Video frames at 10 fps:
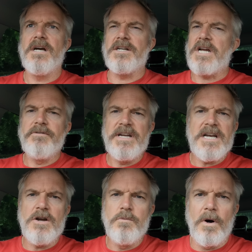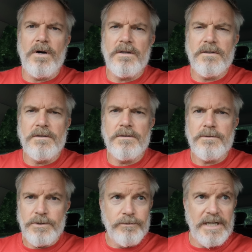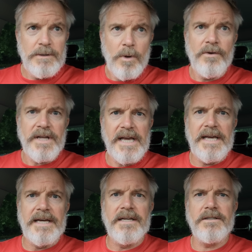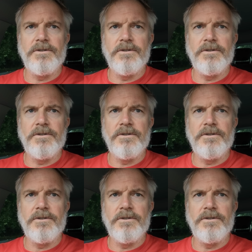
I don't really know what you really want here.